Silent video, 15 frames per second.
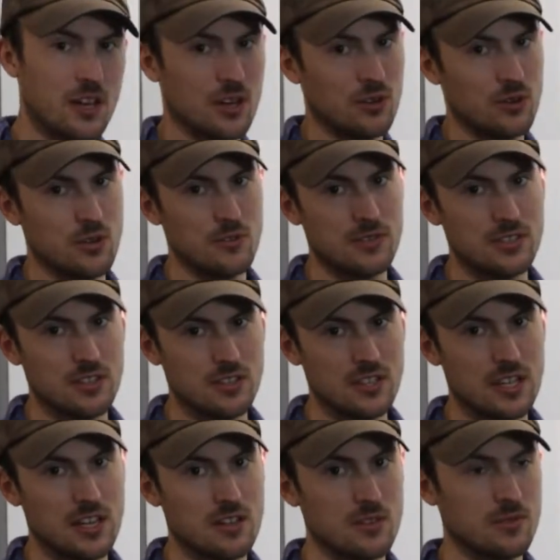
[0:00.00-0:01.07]
I don't know if it's
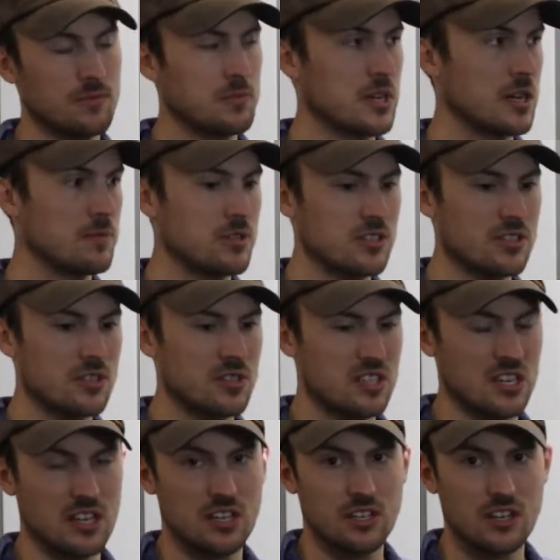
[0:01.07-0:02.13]
already out, but I'm just
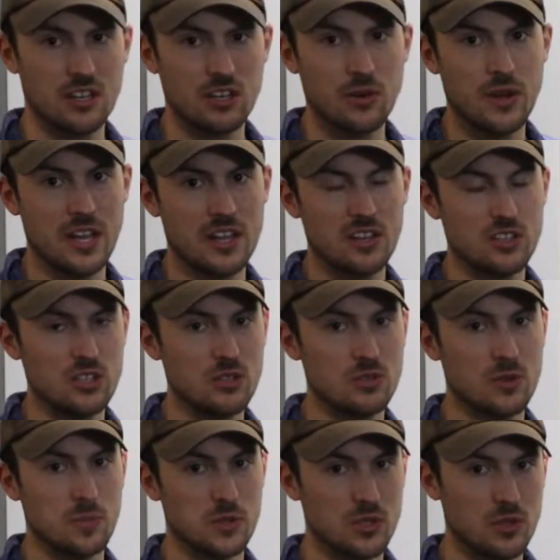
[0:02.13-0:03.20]
gonna go ahead and use
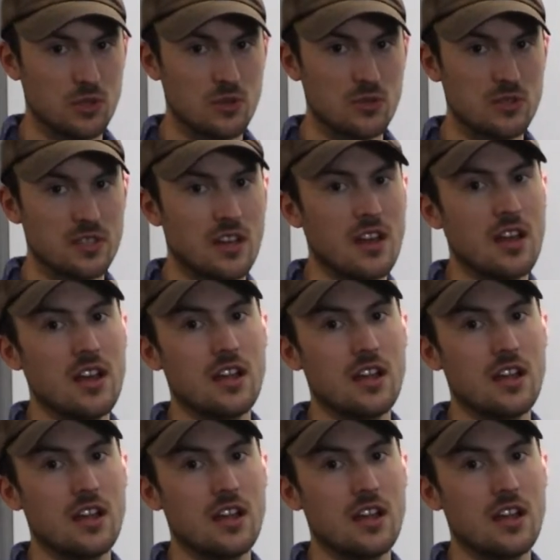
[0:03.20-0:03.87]
some screws,